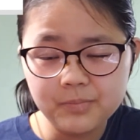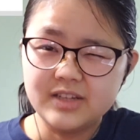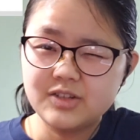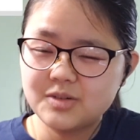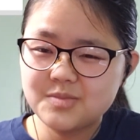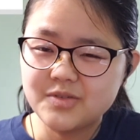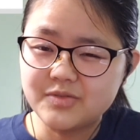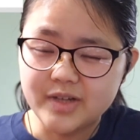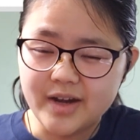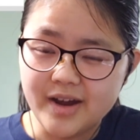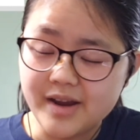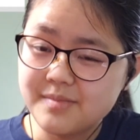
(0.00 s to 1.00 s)
In terms of
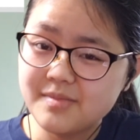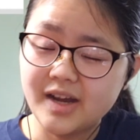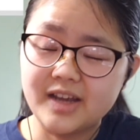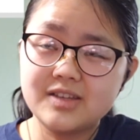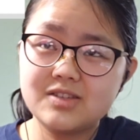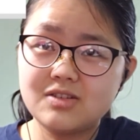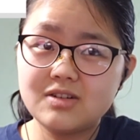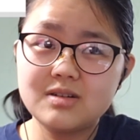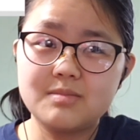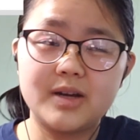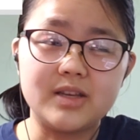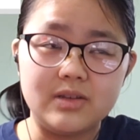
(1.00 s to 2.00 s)
time, I started
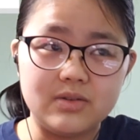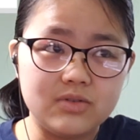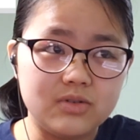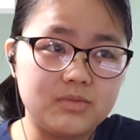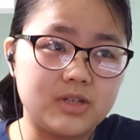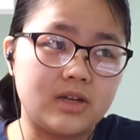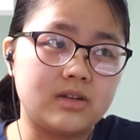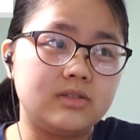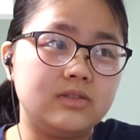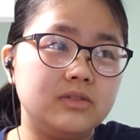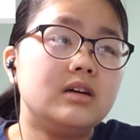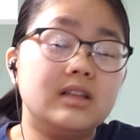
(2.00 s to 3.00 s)
my YouTube
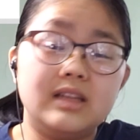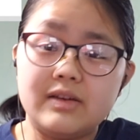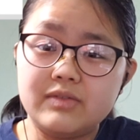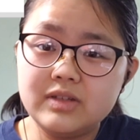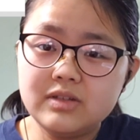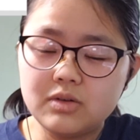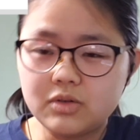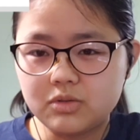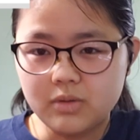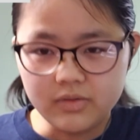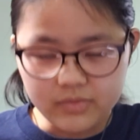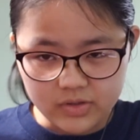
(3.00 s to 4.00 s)
channel 11 or
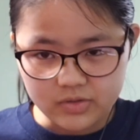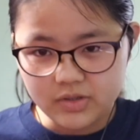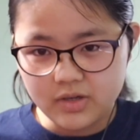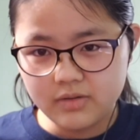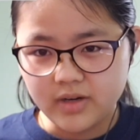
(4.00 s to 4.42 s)
12 years ago.